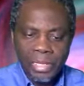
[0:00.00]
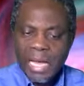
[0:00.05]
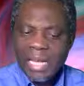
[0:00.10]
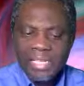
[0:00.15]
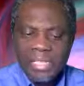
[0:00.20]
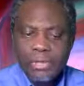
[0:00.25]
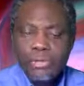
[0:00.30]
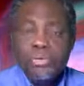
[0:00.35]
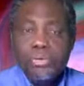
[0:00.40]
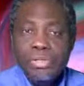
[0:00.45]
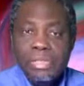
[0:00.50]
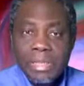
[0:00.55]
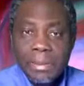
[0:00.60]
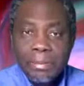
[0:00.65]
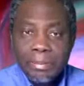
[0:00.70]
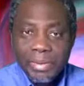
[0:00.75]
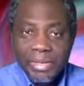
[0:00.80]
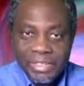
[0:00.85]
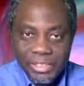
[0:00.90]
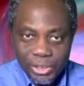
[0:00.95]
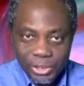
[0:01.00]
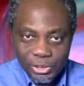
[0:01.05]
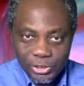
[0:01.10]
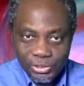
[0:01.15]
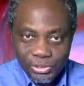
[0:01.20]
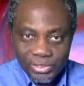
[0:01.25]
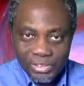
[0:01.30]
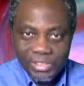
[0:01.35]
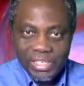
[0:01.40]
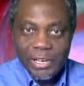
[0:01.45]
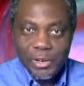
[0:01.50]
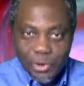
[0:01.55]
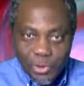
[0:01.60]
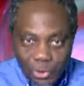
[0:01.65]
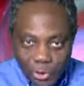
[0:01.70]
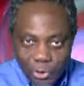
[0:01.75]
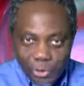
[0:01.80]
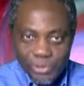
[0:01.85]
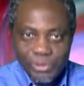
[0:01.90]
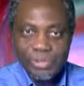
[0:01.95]
And they know the implication. They
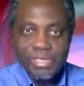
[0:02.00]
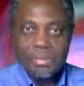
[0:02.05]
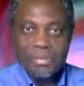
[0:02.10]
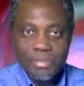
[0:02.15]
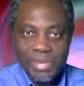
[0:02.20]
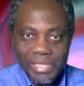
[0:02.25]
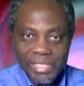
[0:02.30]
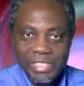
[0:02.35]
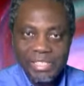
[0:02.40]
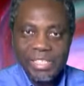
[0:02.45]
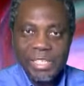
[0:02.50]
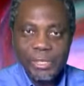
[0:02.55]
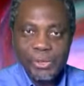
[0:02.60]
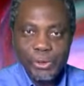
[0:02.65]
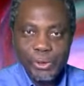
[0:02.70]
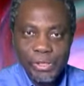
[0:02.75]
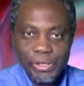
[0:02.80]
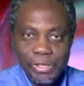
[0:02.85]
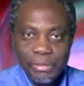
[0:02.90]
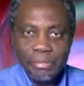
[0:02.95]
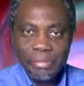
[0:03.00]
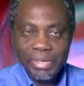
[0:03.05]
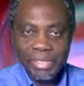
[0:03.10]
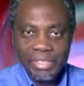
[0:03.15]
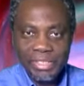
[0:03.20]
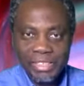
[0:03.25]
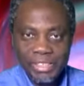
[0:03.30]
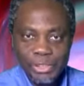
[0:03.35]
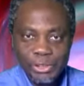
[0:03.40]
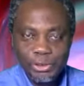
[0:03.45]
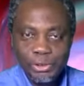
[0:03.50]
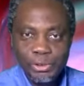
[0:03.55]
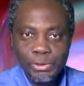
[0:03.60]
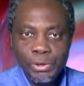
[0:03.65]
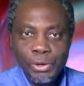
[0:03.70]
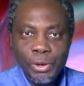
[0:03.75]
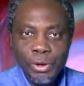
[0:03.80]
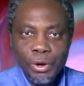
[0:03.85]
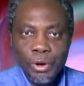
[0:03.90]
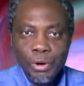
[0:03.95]
know the meaning. They know the
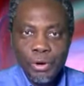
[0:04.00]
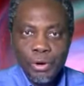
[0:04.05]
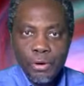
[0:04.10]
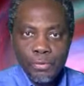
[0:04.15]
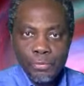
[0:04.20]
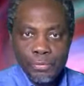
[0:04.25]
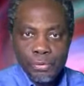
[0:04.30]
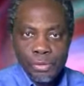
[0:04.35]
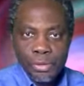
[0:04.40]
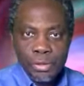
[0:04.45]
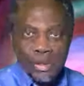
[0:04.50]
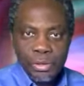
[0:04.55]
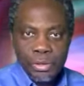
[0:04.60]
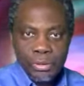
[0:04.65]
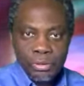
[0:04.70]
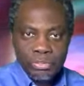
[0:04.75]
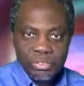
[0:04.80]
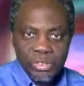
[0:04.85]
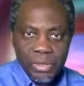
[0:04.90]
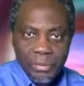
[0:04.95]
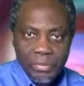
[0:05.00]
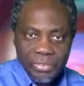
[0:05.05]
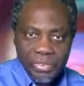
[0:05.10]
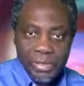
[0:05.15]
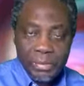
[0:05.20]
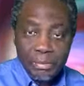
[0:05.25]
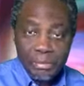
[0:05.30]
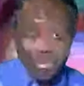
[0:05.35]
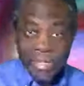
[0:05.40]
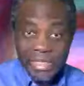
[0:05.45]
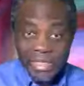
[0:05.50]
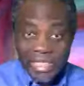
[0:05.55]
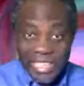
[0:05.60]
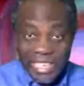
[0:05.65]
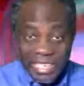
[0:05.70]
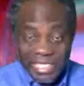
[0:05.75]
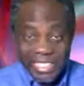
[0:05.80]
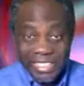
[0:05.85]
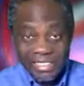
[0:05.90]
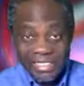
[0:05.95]
implication of something being
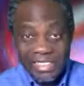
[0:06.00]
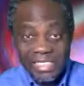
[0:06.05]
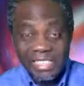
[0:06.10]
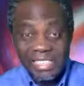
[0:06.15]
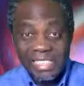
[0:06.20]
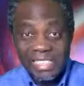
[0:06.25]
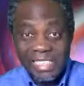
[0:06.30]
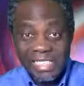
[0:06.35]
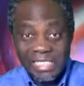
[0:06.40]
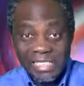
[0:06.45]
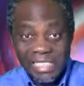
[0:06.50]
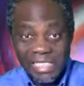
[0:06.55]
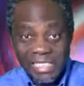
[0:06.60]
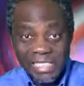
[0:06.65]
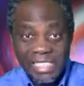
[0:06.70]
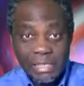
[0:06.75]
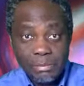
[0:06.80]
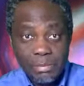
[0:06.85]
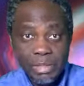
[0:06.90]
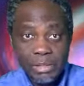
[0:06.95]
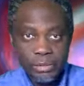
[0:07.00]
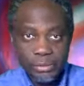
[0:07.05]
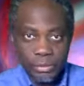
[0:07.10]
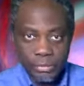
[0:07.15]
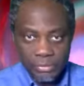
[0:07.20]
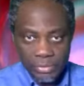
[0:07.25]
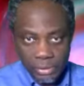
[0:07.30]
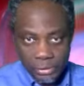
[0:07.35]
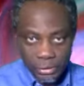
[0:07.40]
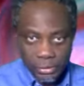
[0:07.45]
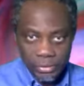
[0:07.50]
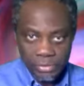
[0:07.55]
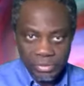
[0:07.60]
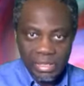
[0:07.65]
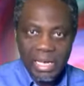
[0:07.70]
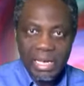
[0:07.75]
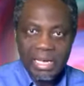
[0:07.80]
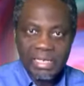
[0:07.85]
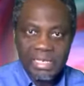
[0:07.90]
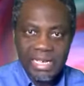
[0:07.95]
created in the image of the
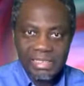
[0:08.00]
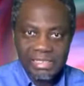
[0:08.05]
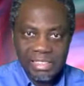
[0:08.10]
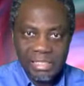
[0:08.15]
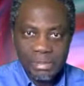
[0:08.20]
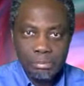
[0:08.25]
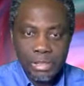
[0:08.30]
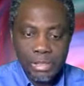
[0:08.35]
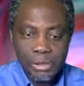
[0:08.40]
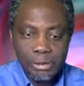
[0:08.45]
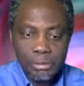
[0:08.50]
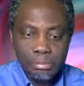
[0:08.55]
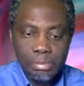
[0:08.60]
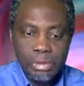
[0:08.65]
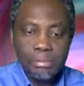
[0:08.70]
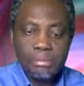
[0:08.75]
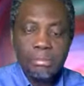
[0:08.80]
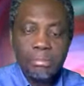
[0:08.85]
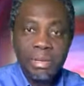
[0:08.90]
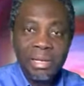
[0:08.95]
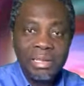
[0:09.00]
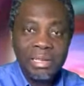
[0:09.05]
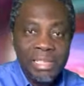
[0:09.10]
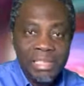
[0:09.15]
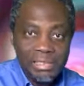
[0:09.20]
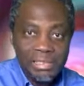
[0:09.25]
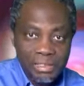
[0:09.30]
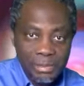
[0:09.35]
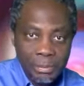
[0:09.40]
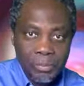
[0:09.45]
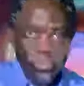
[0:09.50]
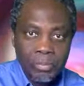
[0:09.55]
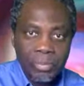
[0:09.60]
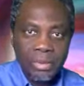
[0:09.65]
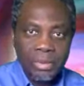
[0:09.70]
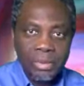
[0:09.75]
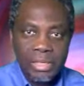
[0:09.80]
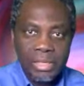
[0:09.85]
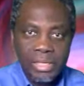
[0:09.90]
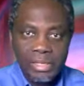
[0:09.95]
gods, and that image being placed
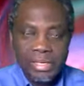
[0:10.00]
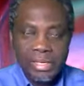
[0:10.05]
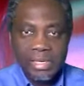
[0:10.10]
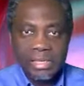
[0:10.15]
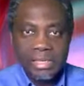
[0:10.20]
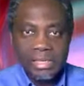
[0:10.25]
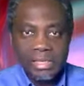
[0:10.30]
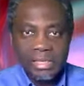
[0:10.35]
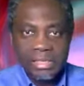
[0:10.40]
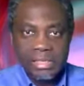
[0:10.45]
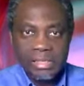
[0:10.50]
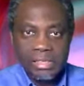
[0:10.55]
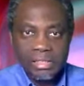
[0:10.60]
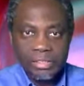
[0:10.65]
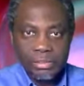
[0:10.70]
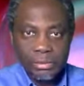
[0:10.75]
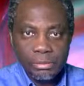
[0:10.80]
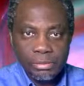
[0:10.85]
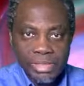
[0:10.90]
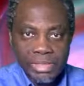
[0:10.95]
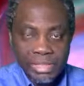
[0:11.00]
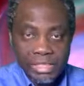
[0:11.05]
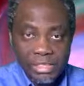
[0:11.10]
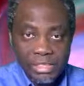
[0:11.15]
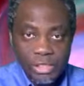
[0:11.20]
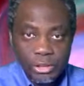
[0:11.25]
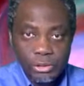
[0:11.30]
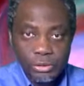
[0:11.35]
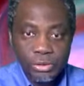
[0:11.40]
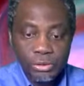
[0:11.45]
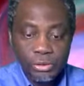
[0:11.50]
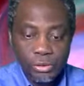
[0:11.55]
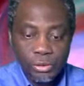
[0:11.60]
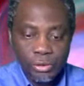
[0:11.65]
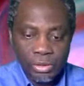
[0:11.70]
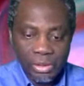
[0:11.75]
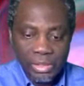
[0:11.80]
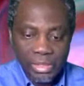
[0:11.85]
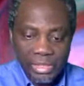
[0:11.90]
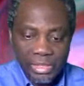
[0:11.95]
either in the subject nation
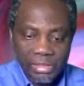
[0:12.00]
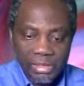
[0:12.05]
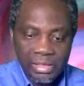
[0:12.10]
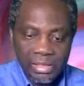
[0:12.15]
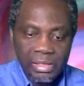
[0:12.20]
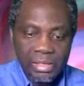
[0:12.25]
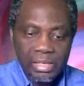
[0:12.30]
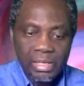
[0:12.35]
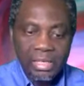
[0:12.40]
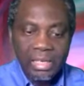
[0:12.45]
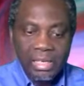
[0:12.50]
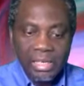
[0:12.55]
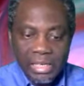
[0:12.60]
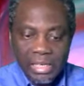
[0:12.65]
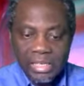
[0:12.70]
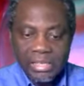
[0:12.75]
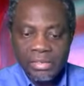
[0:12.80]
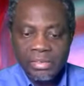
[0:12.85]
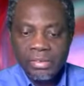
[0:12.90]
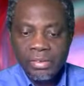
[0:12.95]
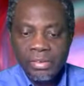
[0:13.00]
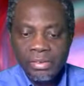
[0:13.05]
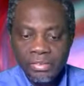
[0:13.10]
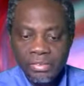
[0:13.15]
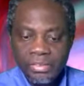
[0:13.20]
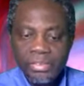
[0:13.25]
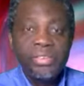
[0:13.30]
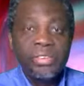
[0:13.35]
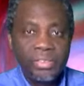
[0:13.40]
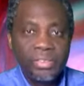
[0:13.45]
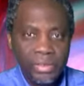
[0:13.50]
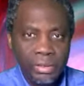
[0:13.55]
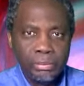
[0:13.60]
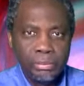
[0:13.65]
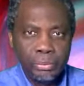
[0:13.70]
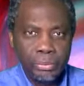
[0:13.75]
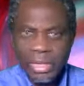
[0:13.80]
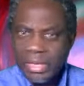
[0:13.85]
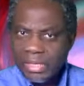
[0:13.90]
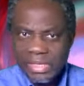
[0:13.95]
or either in the
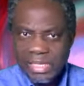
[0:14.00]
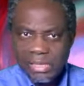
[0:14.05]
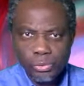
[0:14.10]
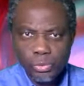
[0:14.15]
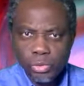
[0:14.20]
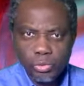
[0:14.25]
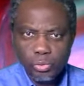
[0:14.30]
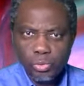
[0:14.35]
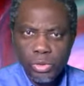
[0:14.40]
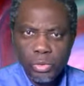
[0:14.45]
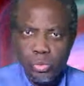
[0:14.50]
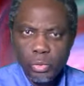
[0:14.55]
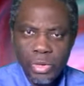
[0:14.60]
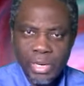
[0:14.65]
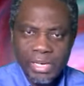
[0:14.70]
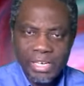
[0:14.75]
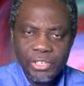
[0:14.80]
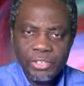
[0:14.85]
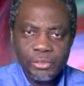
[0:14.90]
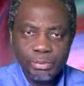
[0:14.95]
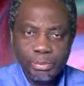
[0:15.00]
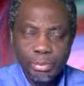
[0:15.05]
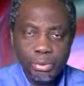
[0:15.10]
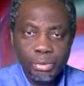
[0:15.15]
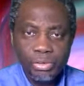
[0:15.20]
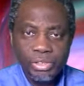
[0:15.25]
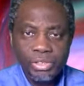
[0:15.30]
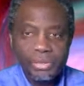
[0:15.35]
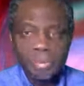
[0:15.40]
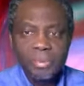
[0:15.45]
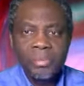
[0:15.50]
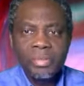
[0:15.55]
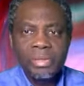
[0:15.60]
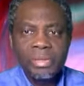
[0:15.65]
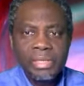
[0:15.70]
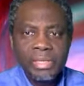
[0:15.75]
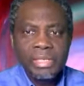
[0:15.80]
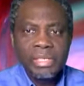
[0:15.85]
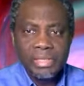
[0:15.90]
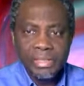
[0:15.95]
temple. And that was what we were exploring
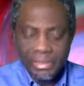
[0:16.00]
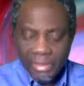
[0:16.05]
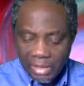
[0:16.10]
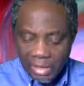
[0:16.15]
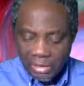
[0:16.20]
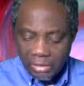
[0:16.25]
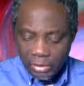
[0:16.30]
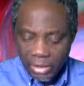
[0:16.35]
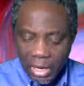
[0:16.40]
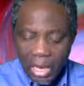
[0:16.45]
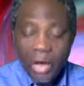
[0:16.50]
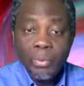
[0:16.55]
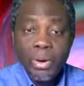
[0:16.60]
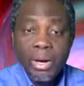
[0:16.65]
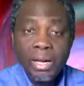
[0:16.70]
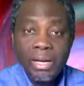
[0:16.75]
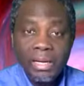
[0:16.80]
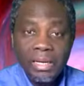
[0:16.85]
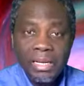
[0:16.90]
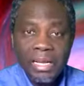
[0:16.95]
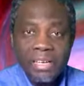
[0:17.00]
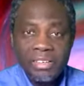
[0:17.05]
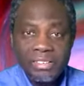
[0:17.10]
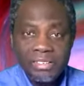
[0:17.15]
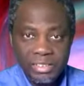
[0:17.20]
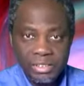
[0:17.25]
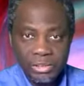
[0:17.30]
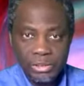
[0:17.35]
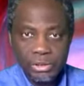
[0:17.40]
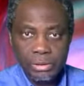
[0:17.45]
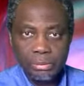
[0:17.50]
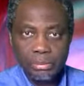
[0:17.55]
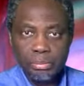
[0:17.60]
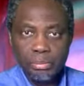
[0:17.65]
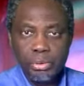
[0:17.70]
in our last teaching.